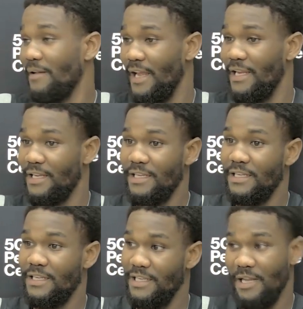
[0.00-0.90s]
Like,
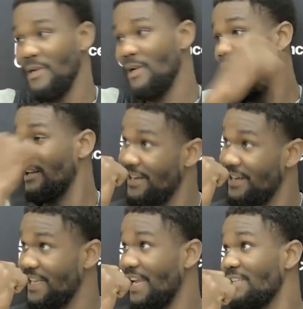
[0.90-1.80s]
then we go out there
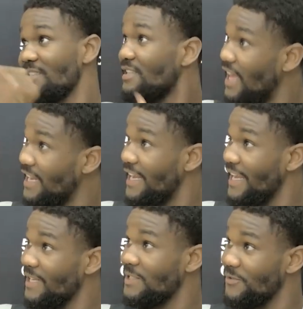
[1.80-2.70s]
and dance. There's a lot of
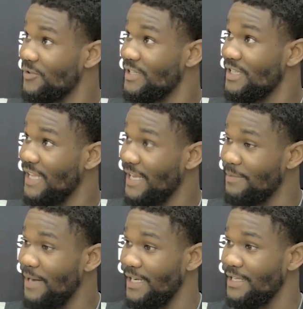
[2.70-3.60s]
energy if you really think
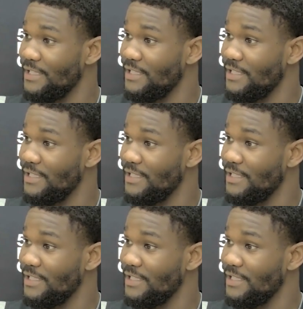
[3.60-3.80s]
about it.